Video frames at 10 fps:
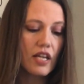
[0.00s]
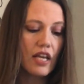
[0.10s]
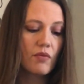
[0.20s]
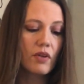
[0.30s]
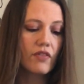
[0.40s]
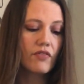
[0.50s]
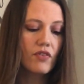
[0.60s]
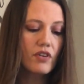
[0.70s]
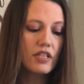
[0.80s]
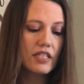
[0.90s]
and with
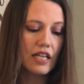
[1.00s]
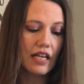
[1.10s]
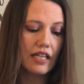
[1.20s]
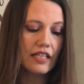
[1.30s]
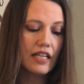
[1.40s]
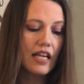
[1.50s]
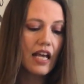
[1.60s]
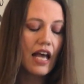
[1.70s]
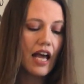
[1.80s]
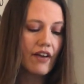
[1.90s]
foresight
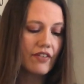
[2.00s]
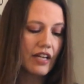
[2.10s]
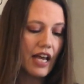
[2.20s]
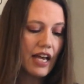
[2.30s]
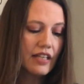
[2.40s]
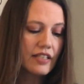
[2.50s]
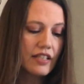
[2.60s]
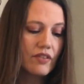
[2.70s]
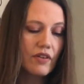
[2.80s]
have enacted